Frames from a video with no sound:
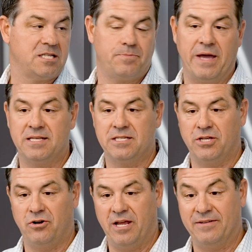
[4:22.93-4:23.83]
the space, and
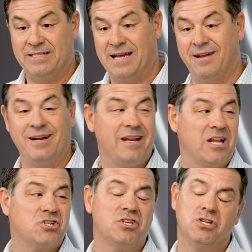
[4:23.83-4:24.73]
you don't have it down. And
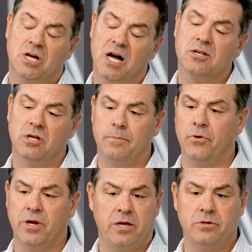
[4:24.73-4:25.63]
additionally, you talked on the
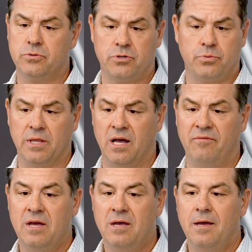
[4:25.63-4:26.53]
point of use, which we
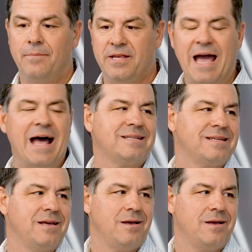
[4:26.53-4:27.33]
love, but yes,